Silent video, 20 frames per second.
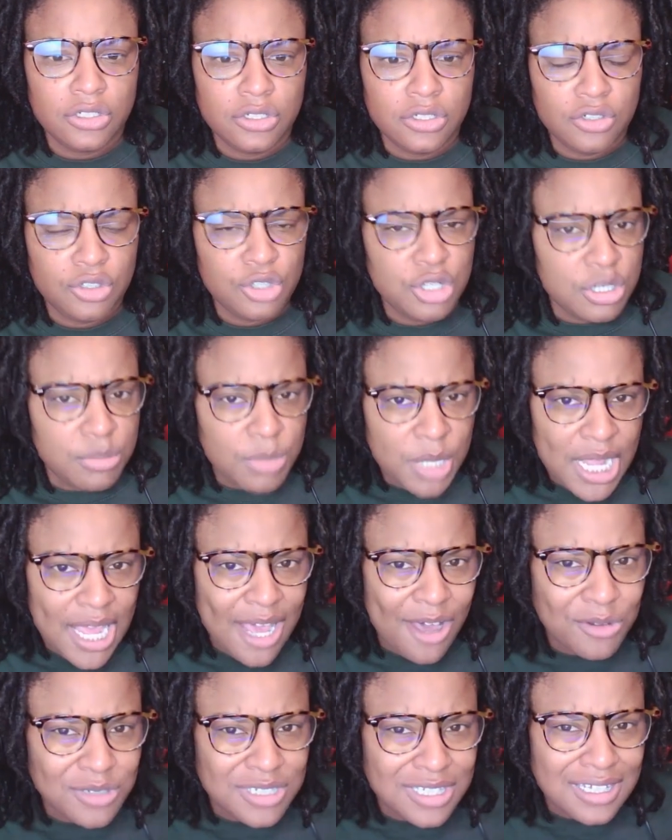should be
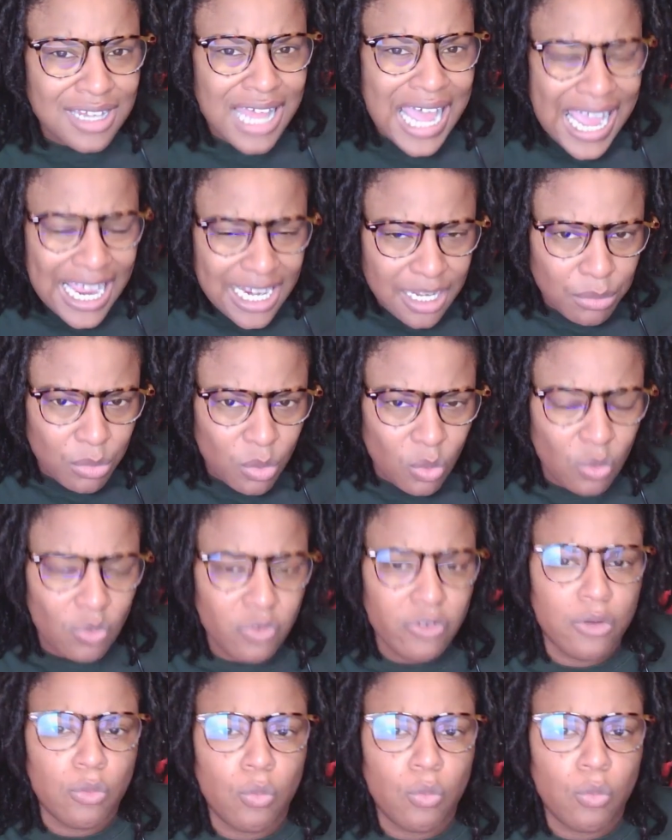held liable for